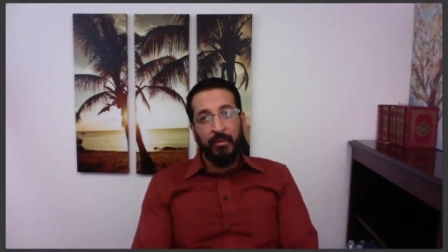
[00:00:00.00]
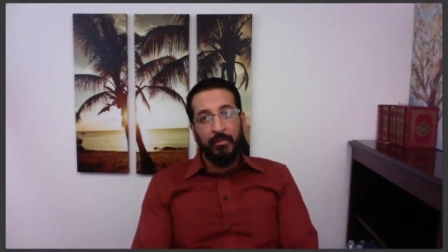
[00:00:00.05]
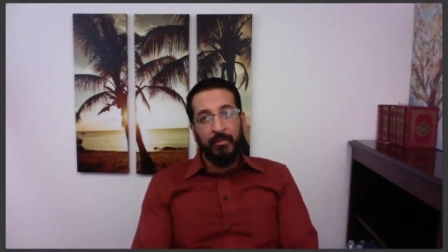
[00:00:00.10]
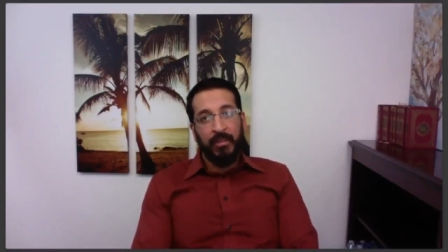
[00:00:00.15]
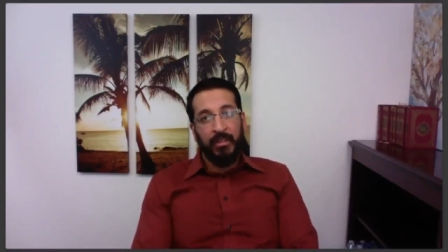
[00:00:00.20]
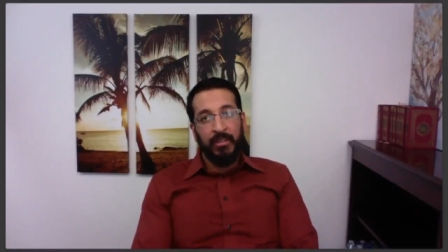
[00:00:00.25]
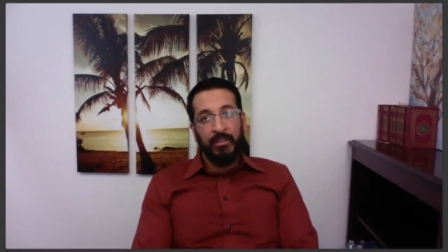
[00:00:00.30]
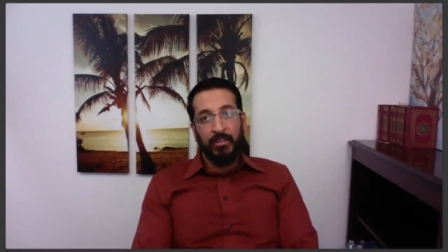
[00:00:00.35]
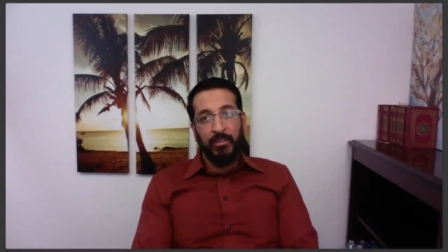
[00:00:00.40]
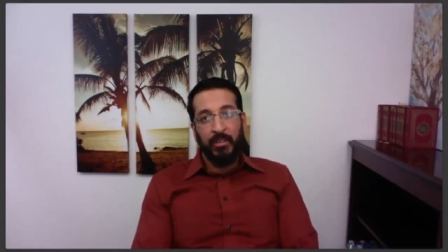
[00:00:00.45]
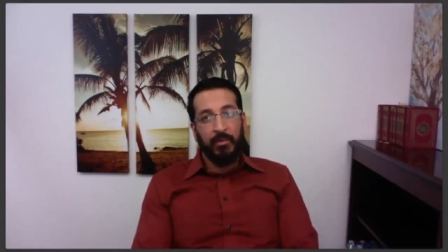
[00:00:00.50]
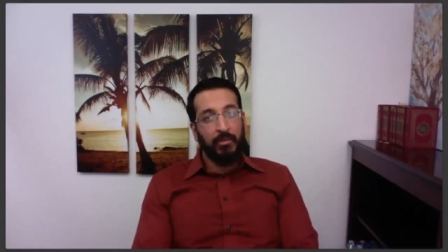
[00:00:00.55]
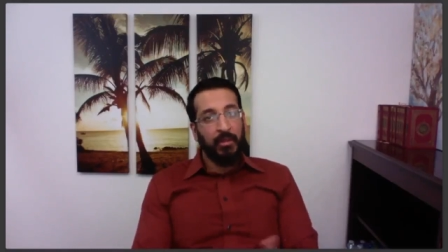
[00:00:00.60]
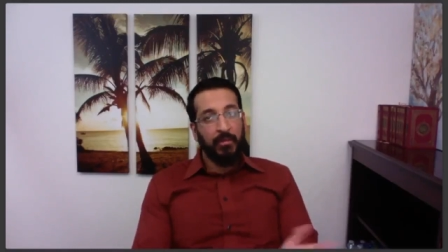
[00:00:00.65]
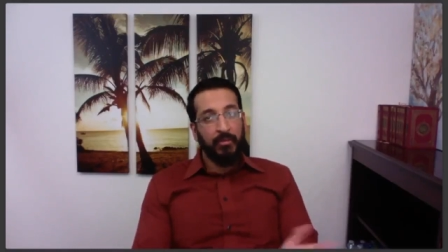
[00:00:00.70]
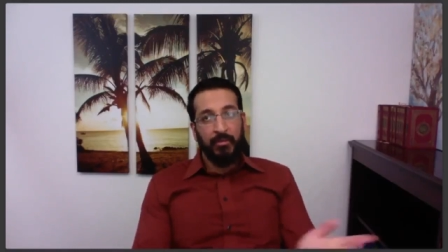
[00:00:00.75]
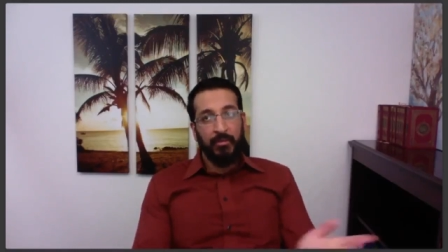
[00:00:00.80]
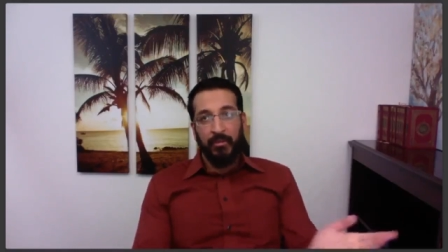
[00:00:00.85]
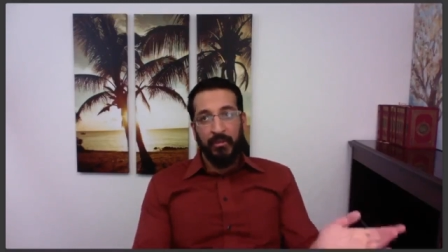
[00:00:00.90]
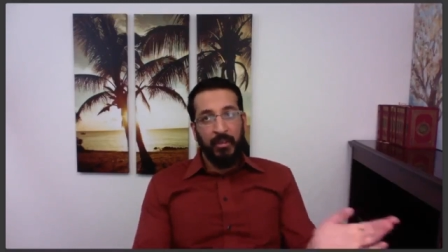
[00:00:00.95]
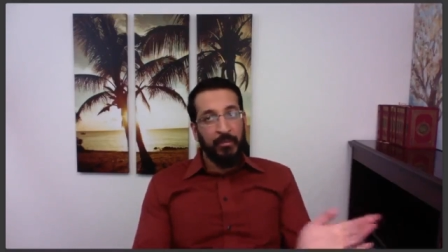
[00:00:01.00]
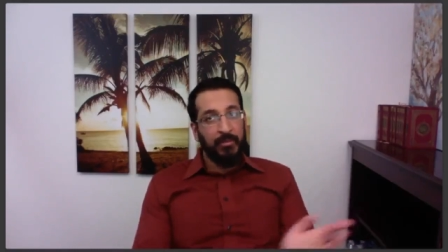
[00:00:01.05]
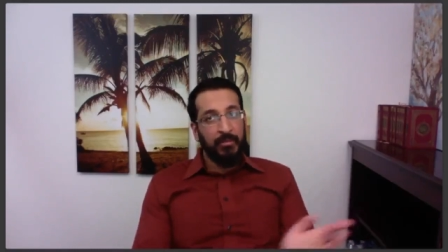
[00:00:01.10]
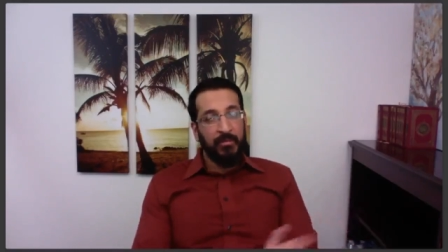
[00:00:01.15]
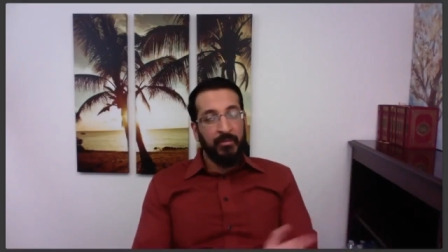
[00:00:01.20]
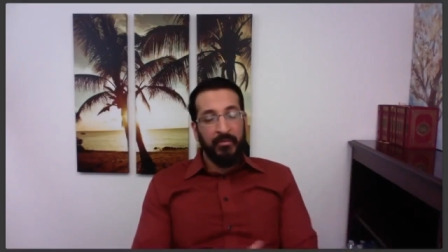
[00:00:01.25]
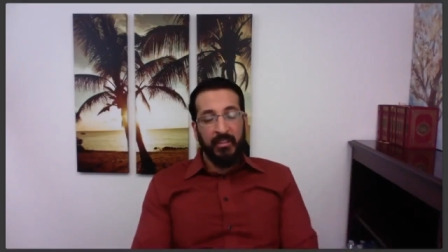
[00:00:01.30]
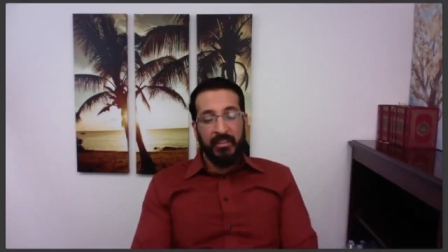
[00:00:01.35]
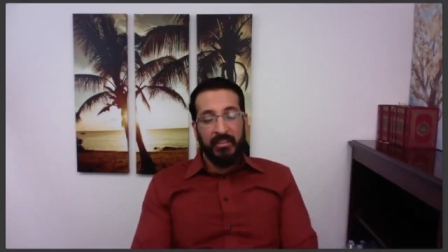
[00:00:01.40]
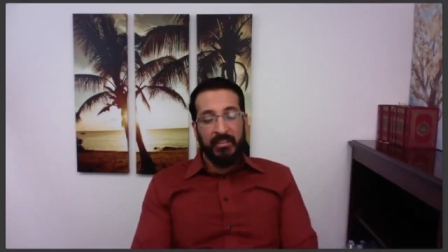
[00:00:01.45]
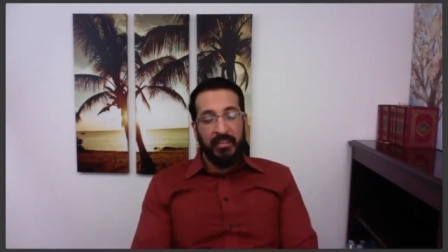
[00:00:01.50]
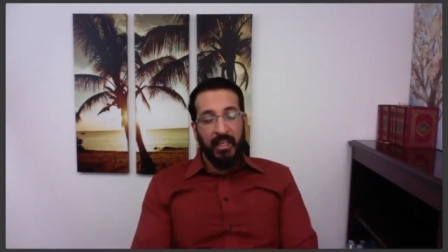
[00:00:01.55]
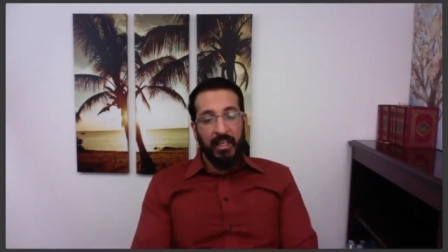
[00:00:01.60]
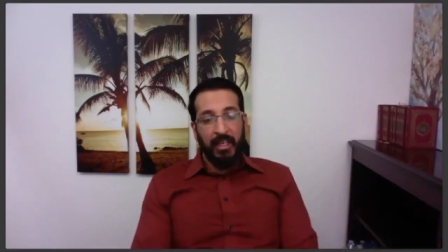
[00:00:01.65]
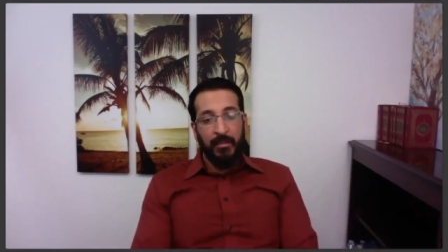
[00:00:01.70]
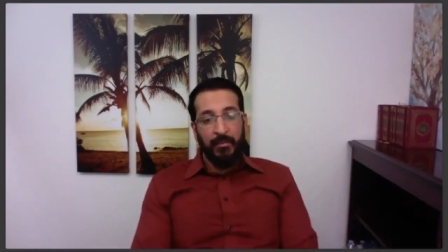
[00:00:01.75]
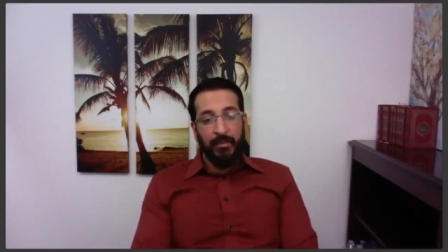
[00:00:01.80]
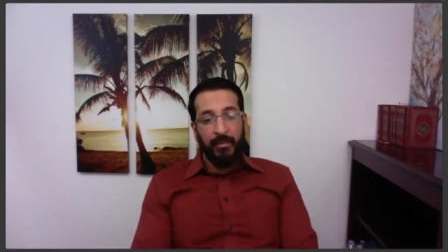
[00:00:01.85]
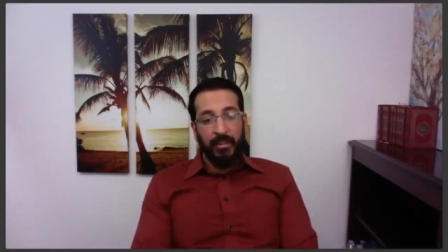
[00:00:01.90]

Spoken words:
And we offer therapy via Skype